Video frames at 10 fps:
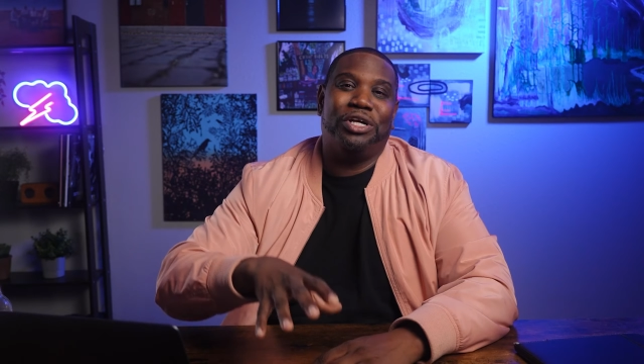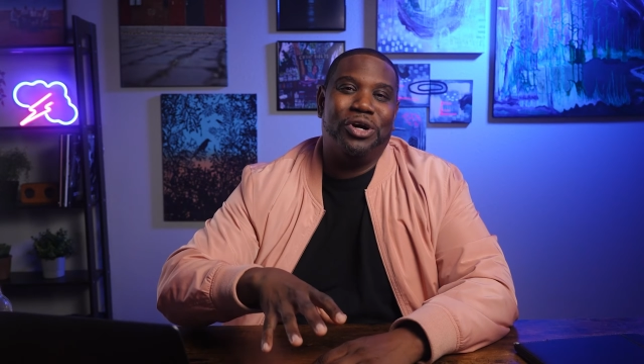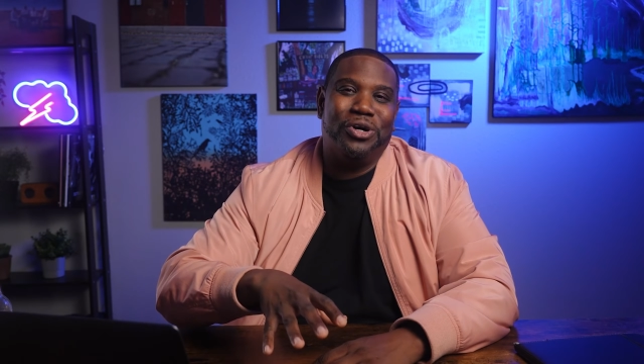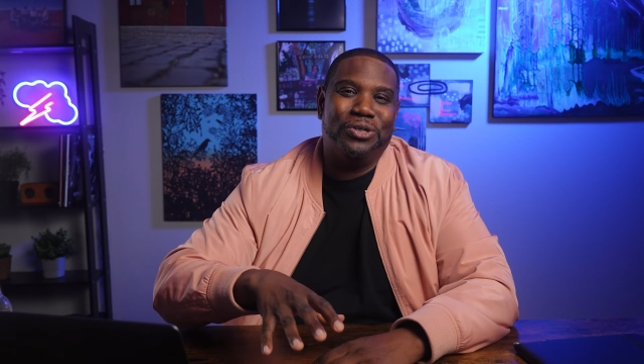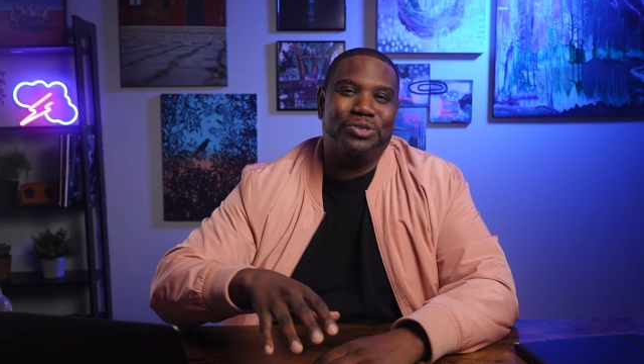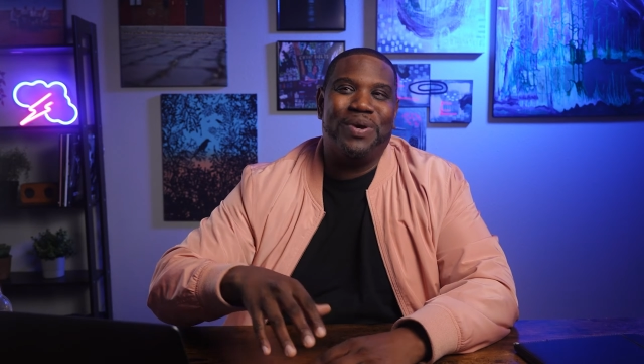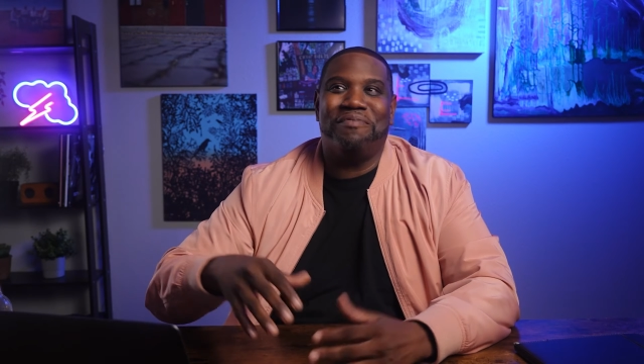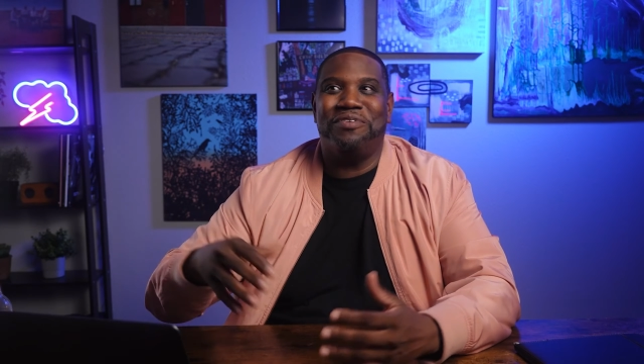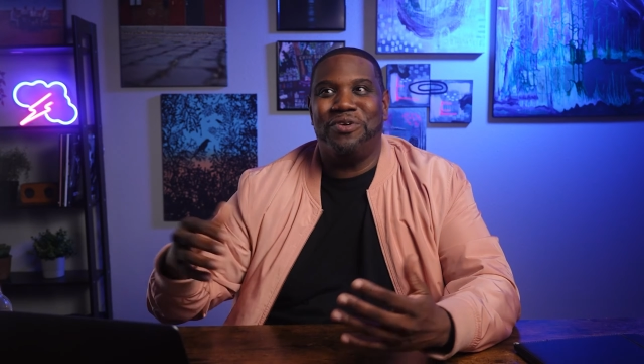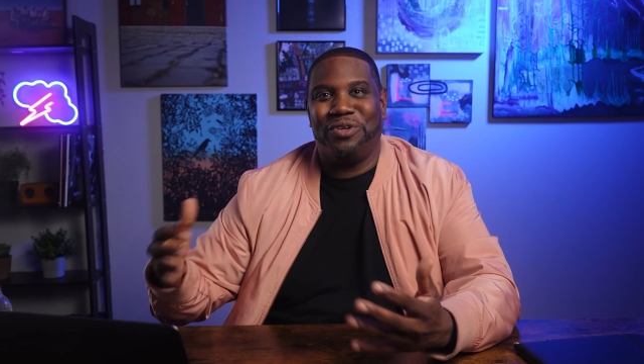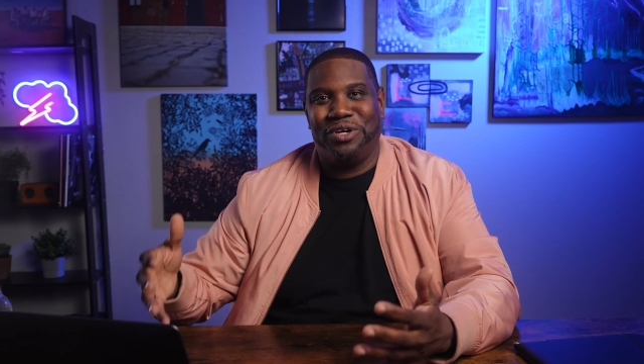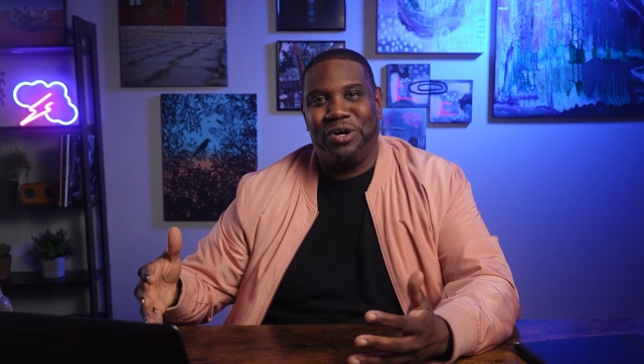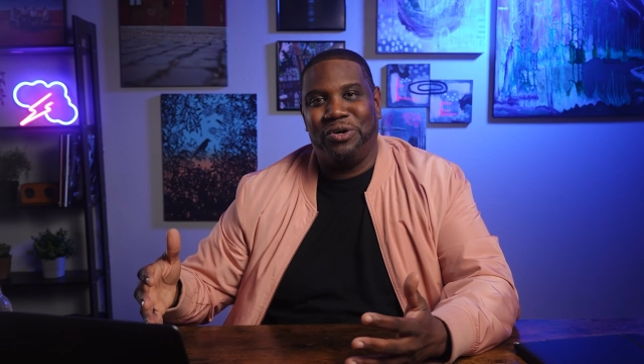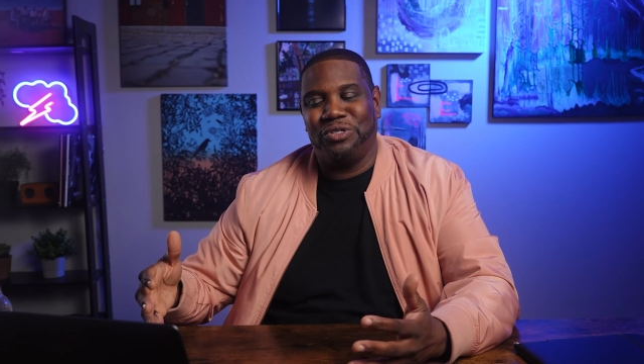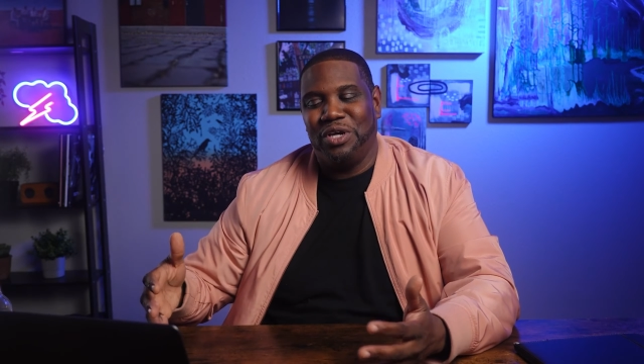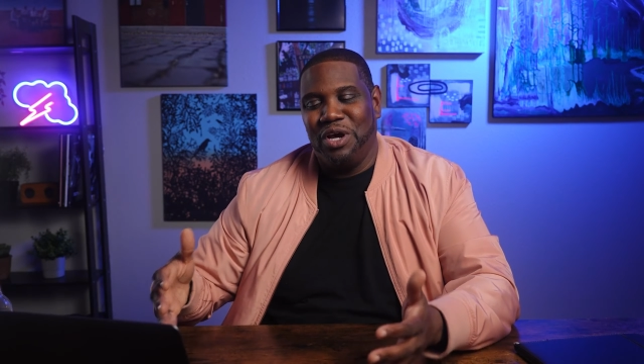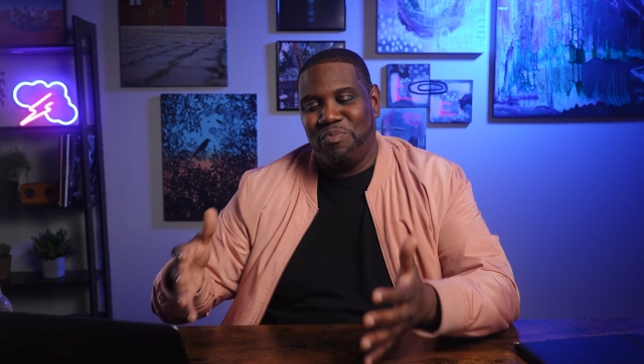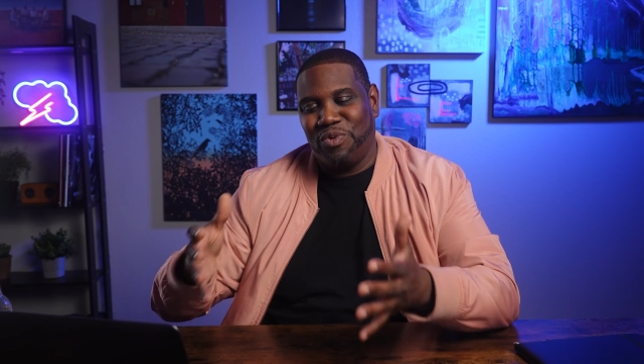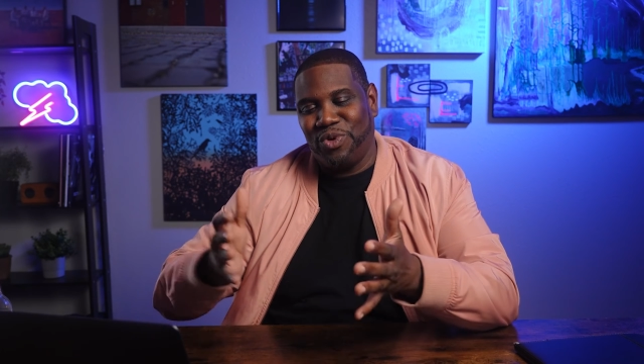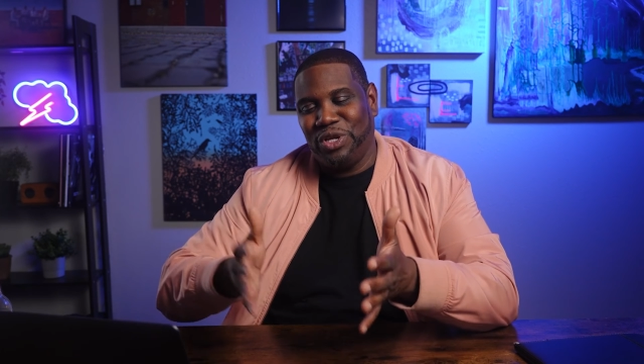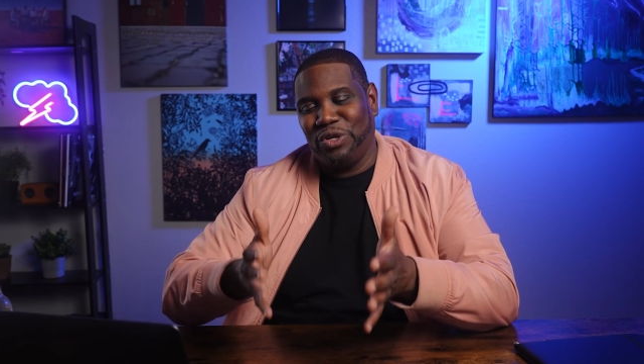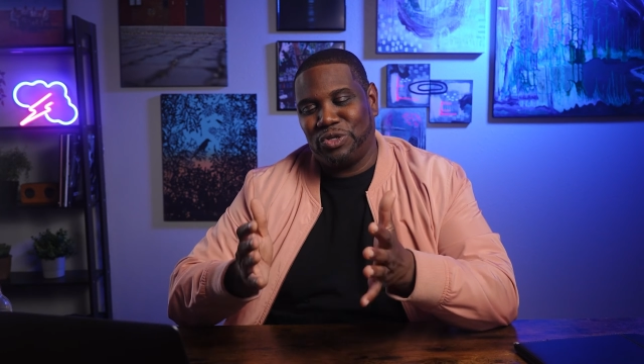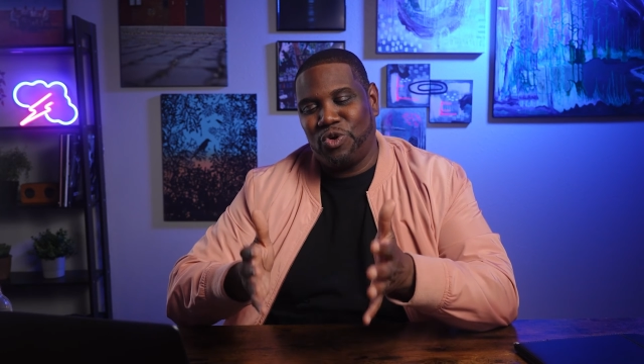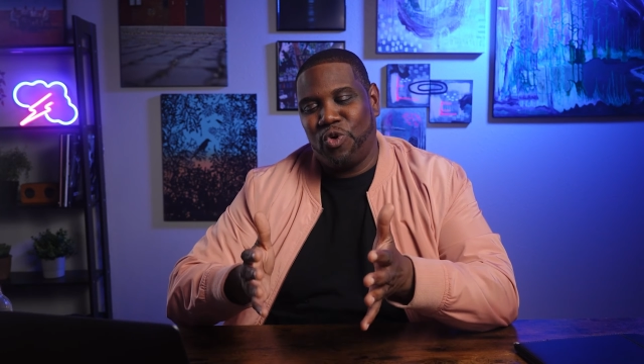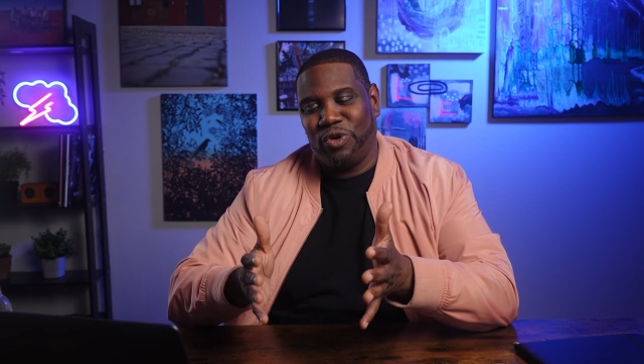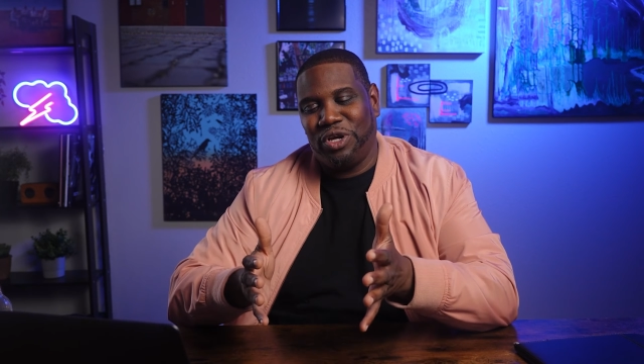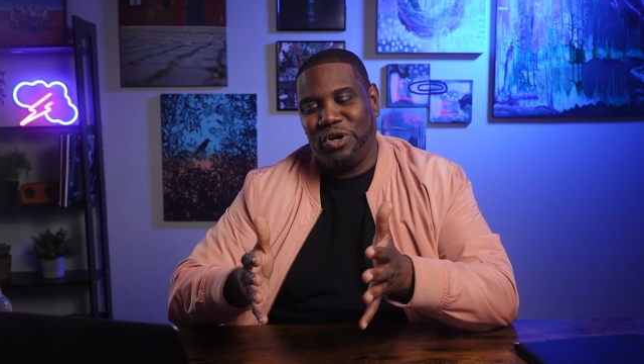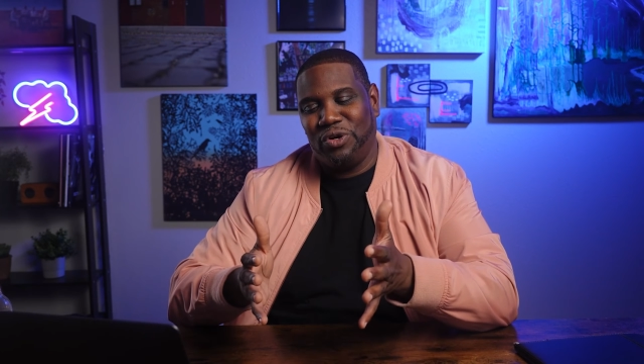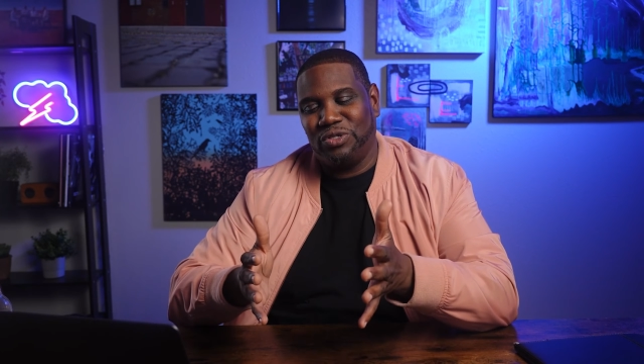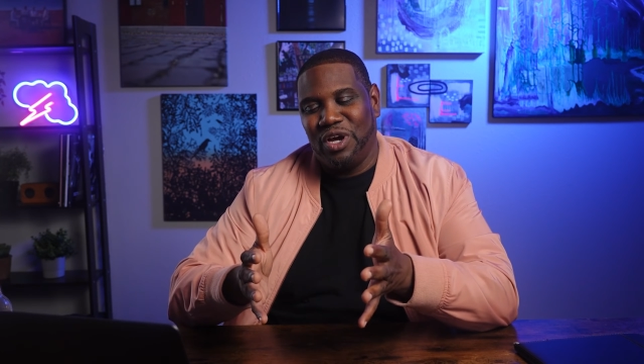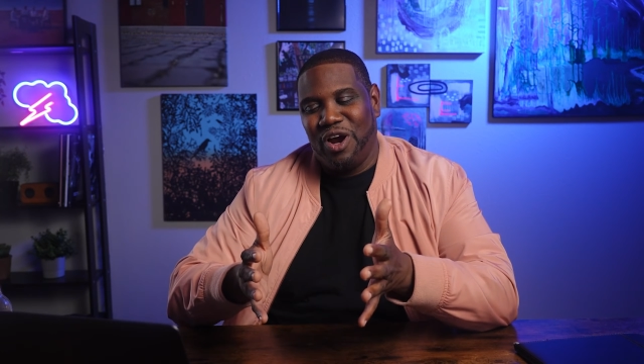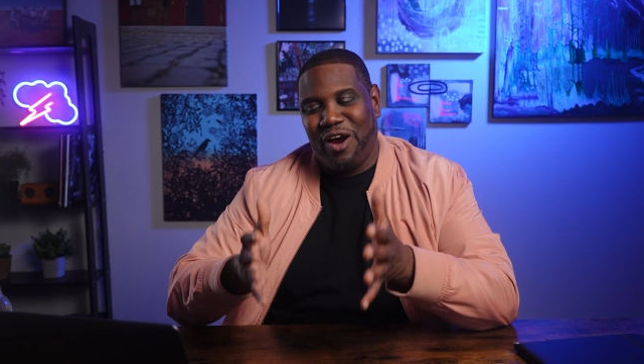goals, we have yearly goals, but really those quarterly goals